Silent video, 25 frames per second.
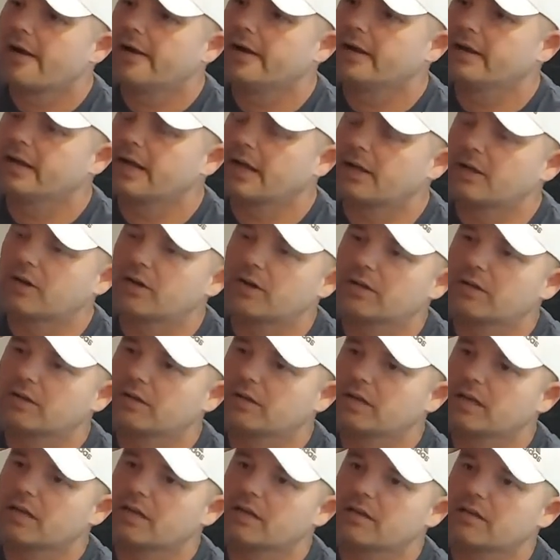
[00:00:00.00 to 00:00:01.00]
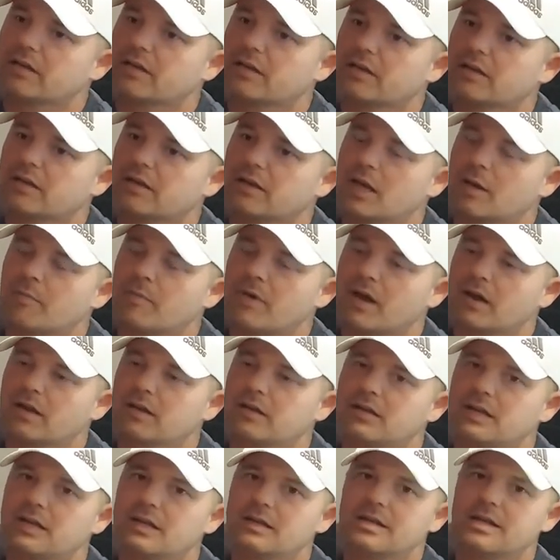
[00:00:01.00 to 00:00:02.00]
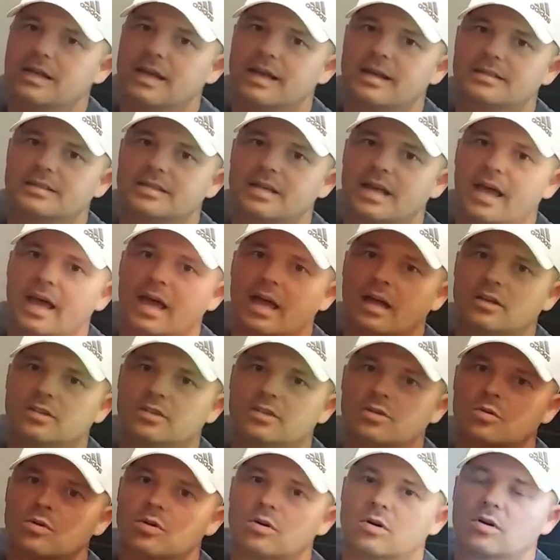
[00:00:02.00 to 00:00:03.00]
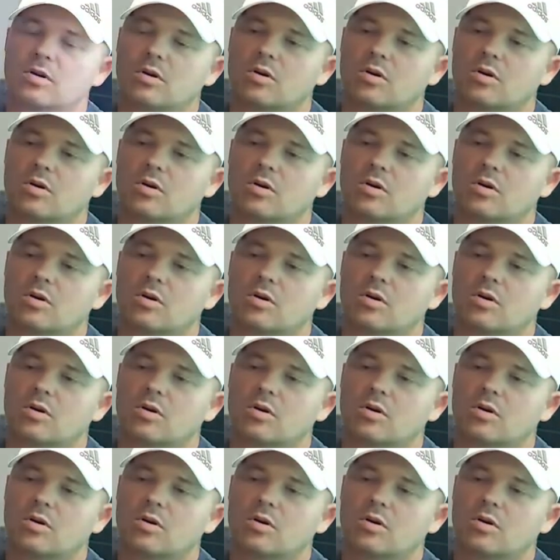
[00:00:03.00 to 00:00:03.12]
and I couldn't get it to come out of DTS-X or